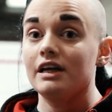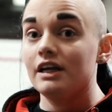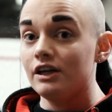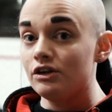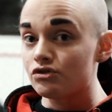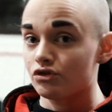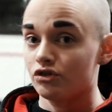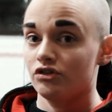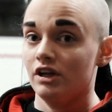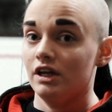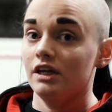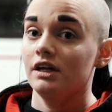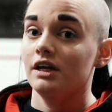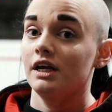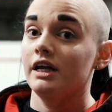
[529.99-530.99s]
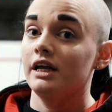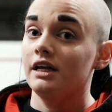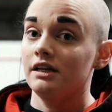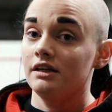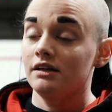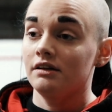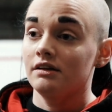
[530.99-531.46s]
interesting
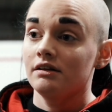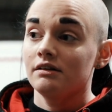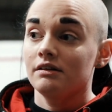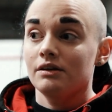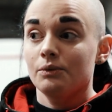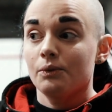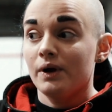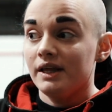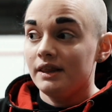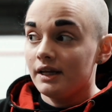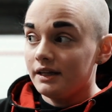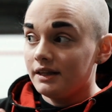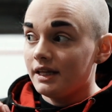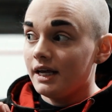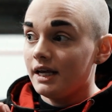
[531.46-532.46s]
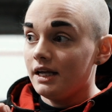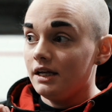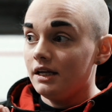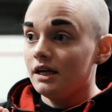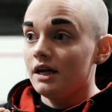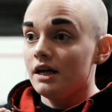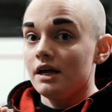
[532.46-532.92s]
in the way that
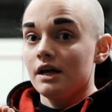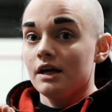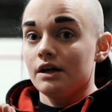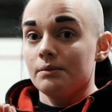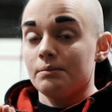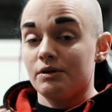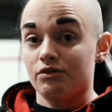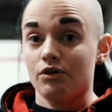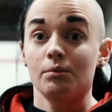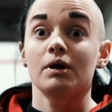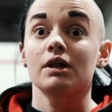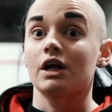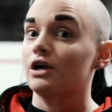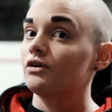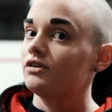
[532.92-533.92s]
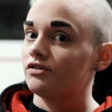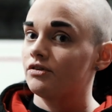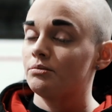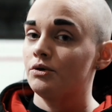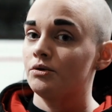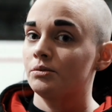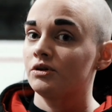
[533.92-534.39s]
they perform a lot of
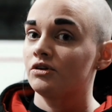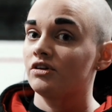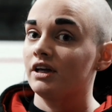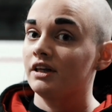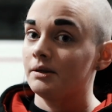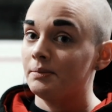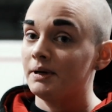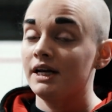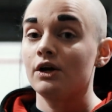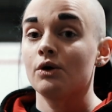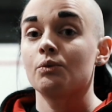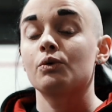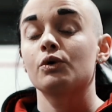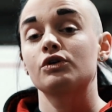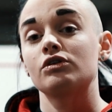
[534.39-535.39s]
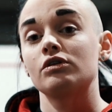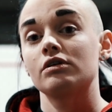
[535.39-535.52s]
different movements, and depending on what